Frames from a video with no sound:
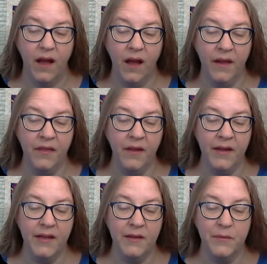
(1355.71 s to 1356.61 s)
I thought
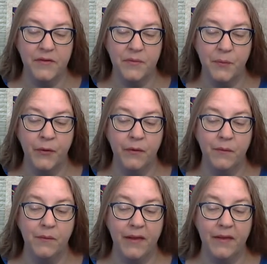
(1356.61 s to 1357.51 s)
it the most
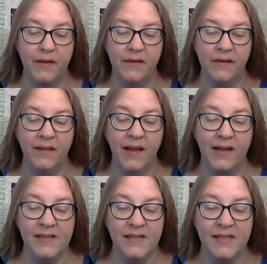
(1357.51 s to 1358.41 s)
prudent method to
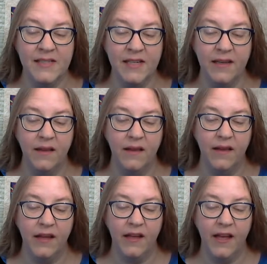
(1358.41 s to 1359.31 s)
lie still,
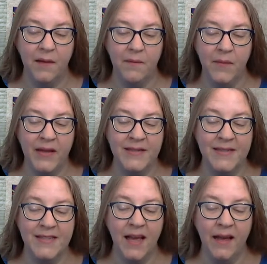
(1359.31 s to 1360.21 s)
and my
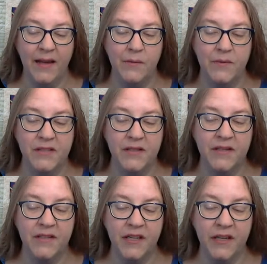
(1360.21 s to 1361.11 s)
design was to
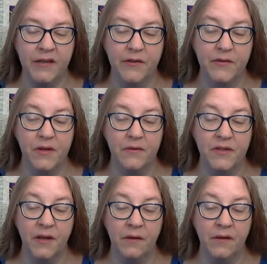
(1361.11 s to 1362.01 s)
continue so
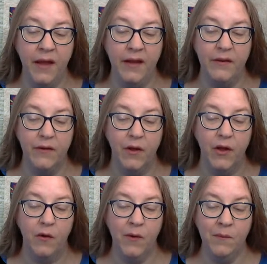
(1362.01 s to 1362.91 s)
till night,
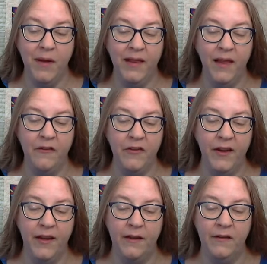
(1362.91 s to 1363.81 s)
when my left
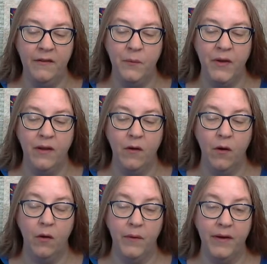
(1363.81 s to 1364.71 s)
hand being
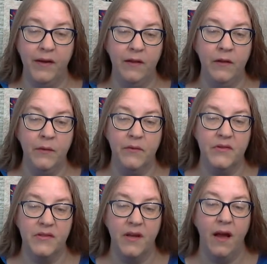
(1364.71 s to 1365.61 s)
already
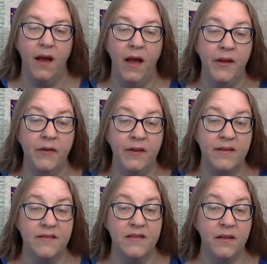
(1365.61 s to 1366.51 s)
loose, I could
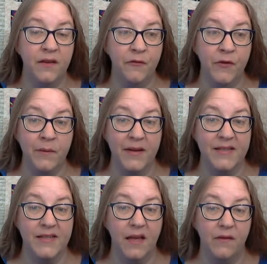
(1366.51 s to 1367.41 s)
easily free
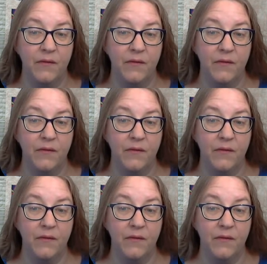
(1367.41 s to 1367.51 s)
myself.